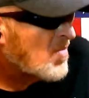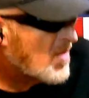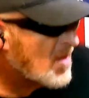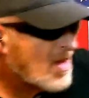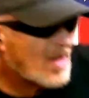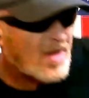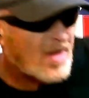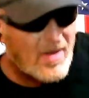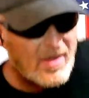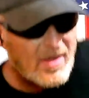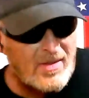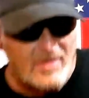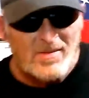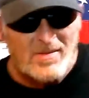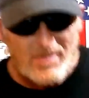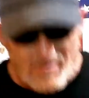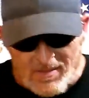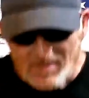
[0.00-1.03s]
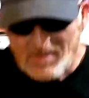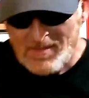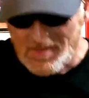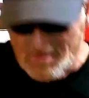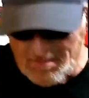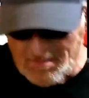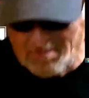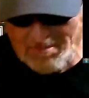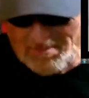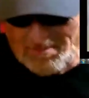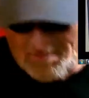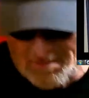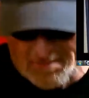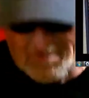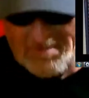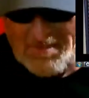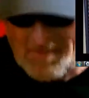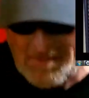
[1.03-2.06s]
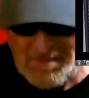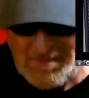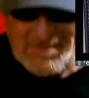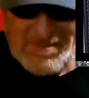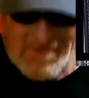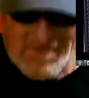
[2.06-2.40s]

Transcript: click on the line. Watch go chance spend on time.